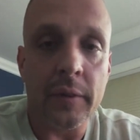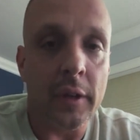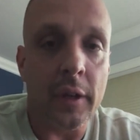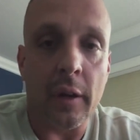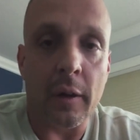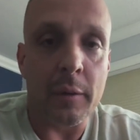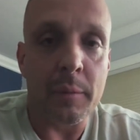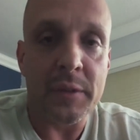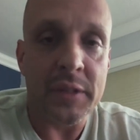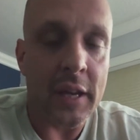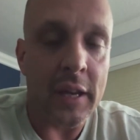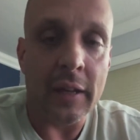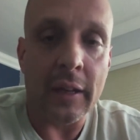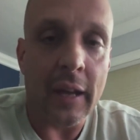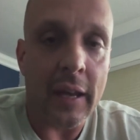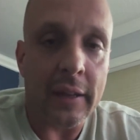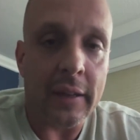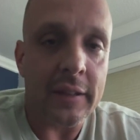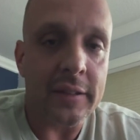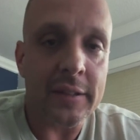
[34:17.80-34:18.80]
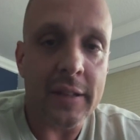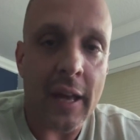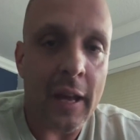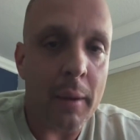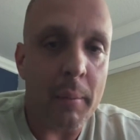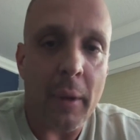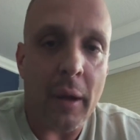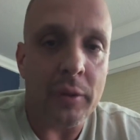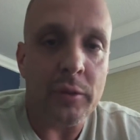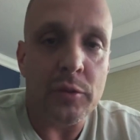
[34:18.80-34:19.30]
You know what I'm saying? Like, it's
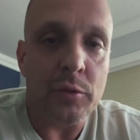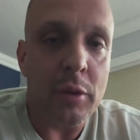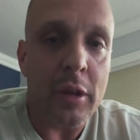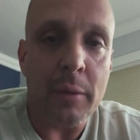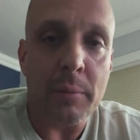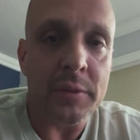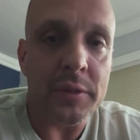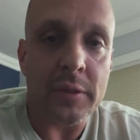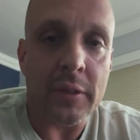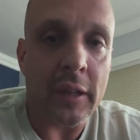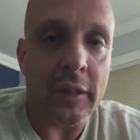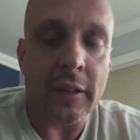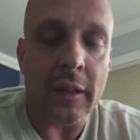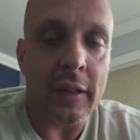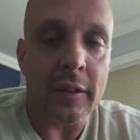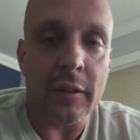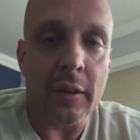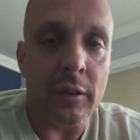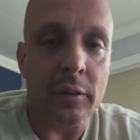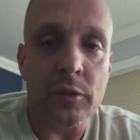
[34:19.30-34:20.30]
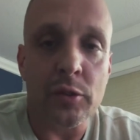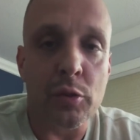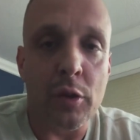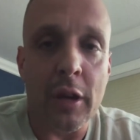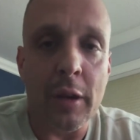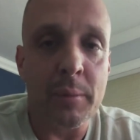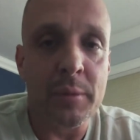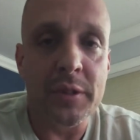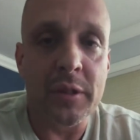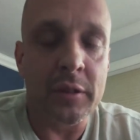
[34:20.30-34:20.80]
not about dreams. Like,
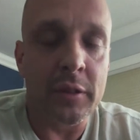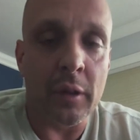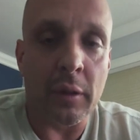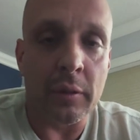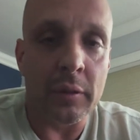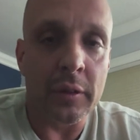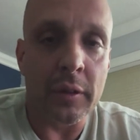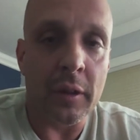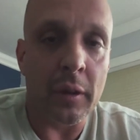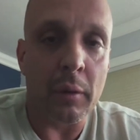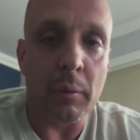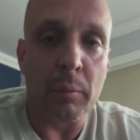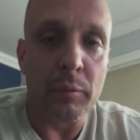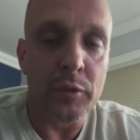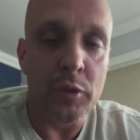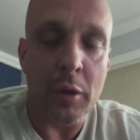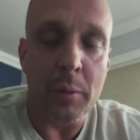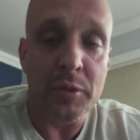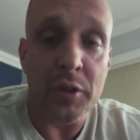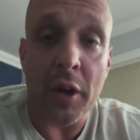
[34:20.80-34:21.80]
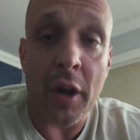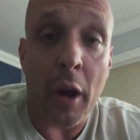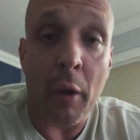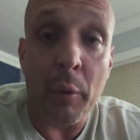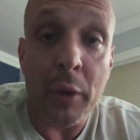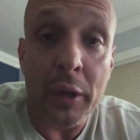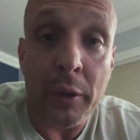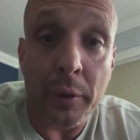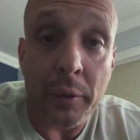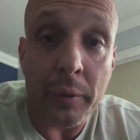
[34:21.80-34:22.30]
dreams don't. Dreams are
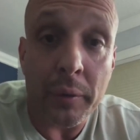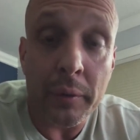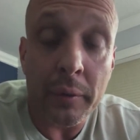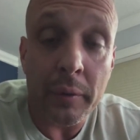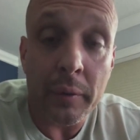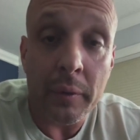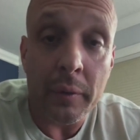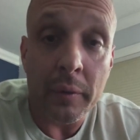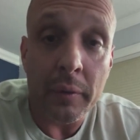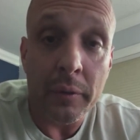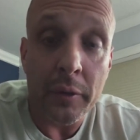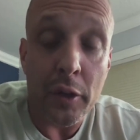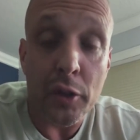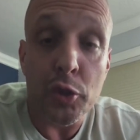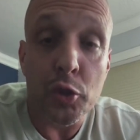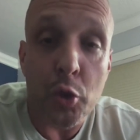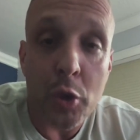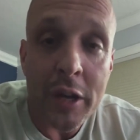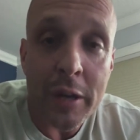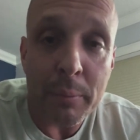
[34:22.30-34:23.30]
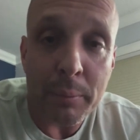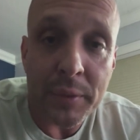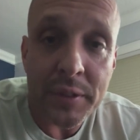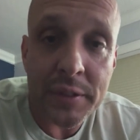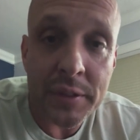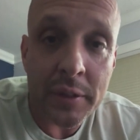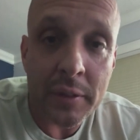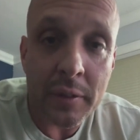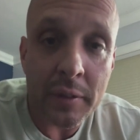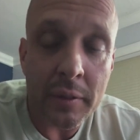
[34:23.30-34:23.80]
not real. They're
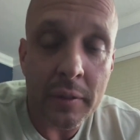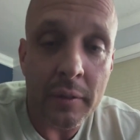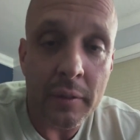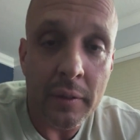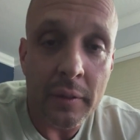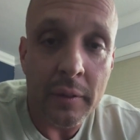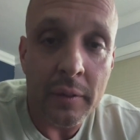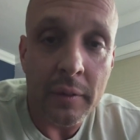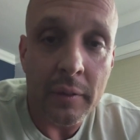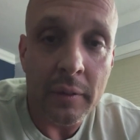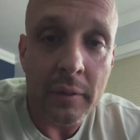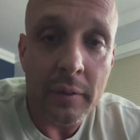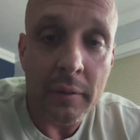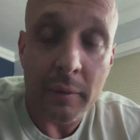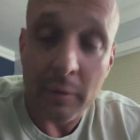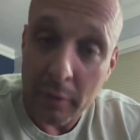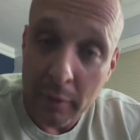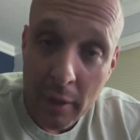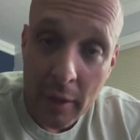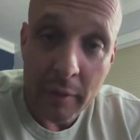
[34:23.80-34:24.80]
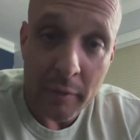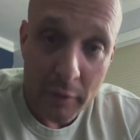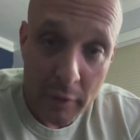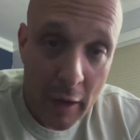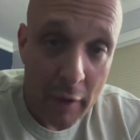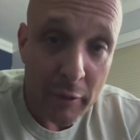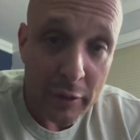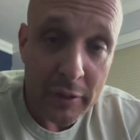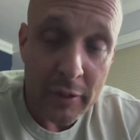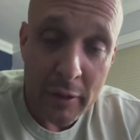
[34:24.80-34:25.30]
dreams.
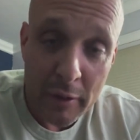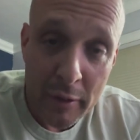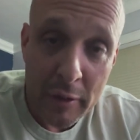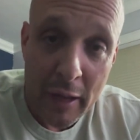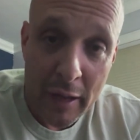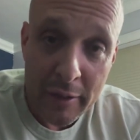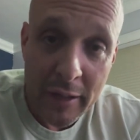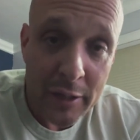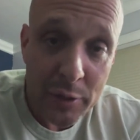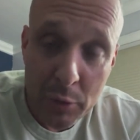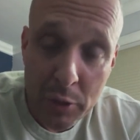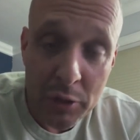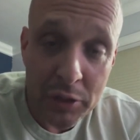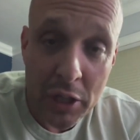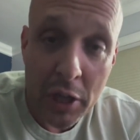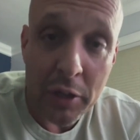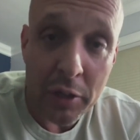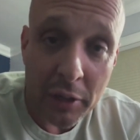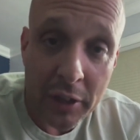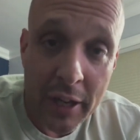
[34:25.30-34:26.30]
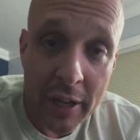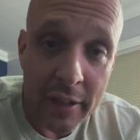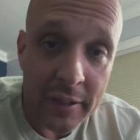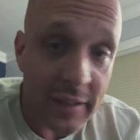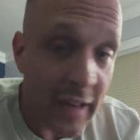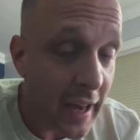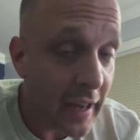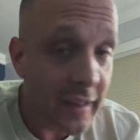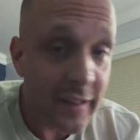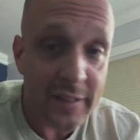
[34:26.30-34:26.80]
You ever? That's what you tell your
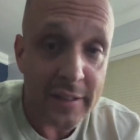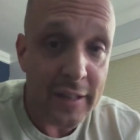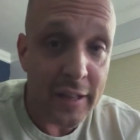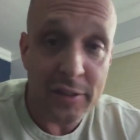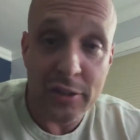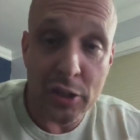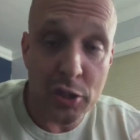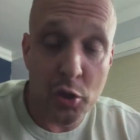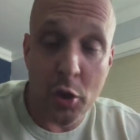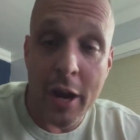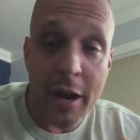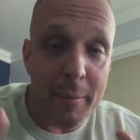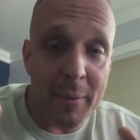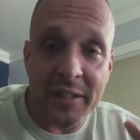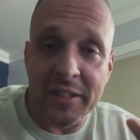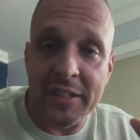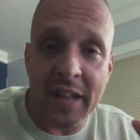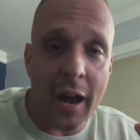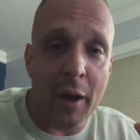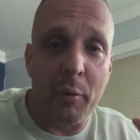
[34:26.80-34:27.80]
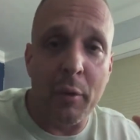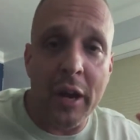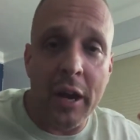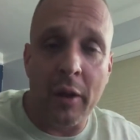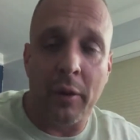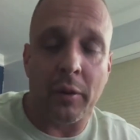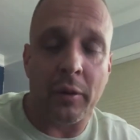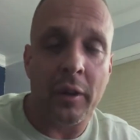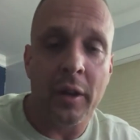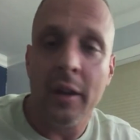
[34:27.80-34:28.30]
kids. Hey, it's a dream. It's not
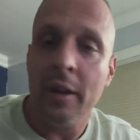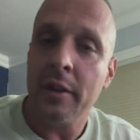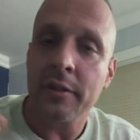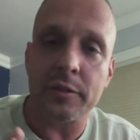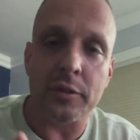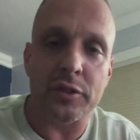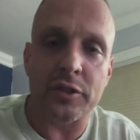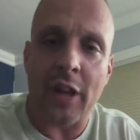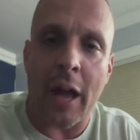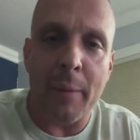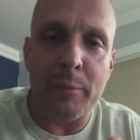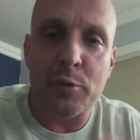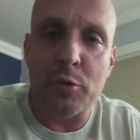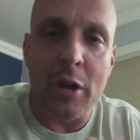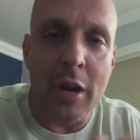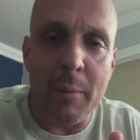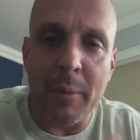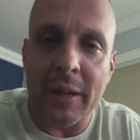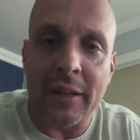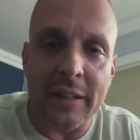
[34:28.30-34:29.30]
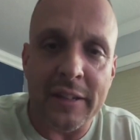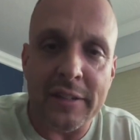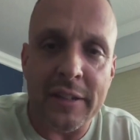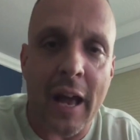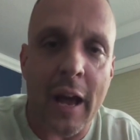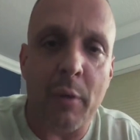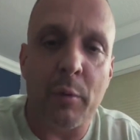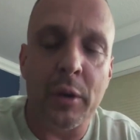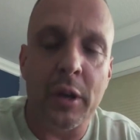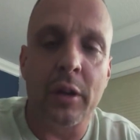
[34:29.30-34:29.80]
real. So stop dreaming. It's
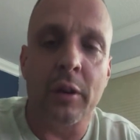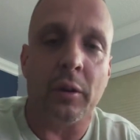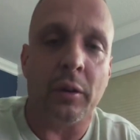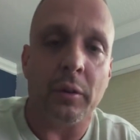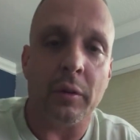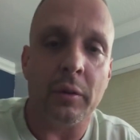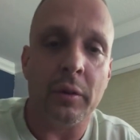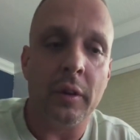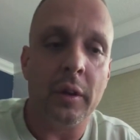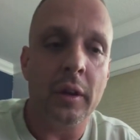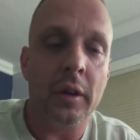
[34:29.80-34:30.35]
not real.